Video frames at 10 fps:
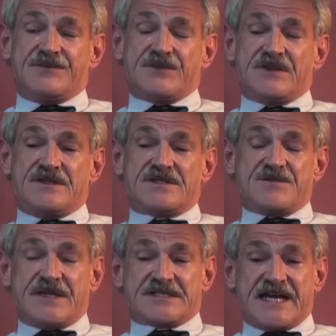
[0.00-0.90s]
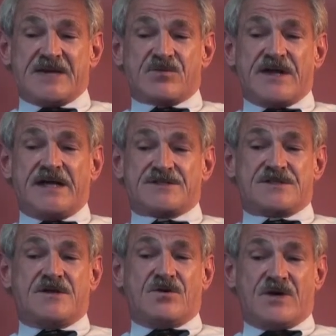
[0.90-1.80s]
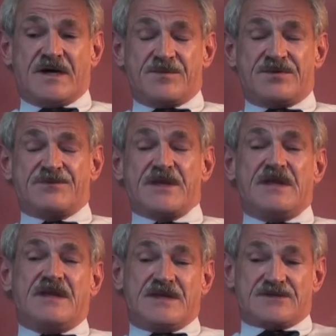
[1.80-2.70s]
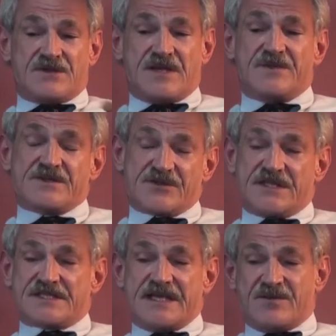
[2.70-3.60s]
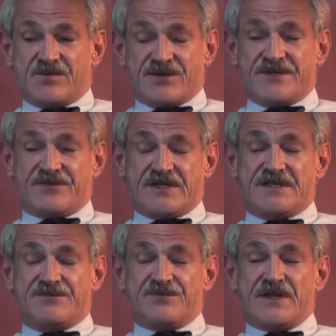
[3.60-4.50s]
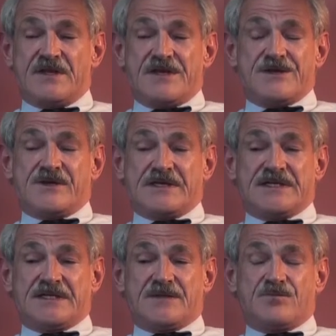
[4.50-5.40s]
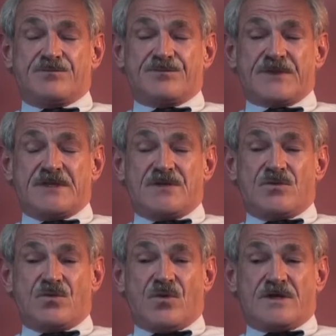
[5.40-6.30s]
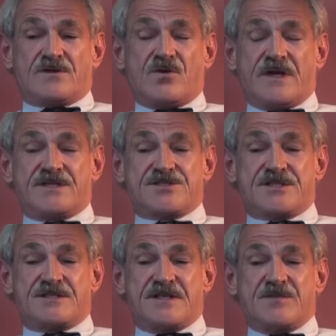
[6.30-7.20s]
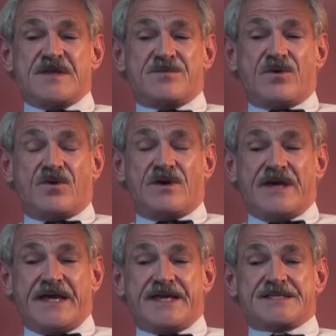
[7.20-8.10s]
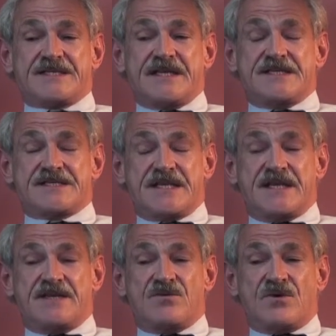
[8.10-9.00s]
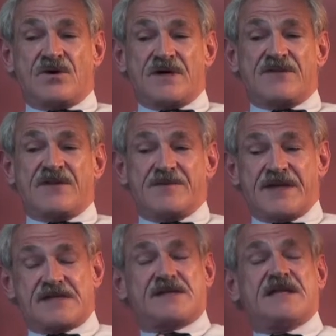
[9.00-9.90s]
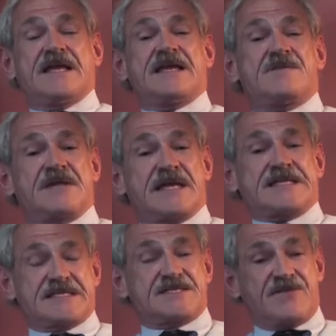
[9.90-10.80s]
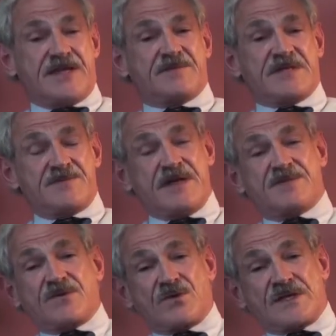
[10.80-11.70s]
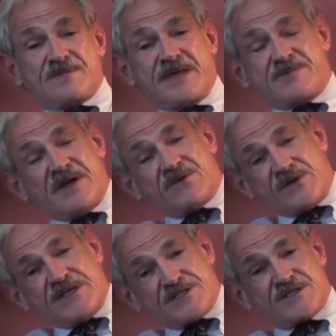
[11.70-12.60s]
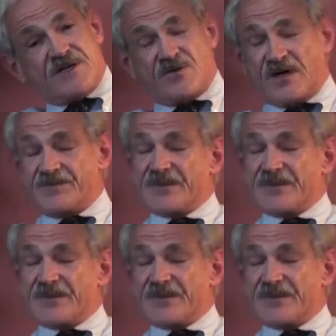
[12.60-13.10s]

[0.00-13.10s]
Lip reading: This makes eyebrows go up. And so let me address that briefly. One question that people ask, they say, well, if I make a claim against this family member, will it make my rates go up?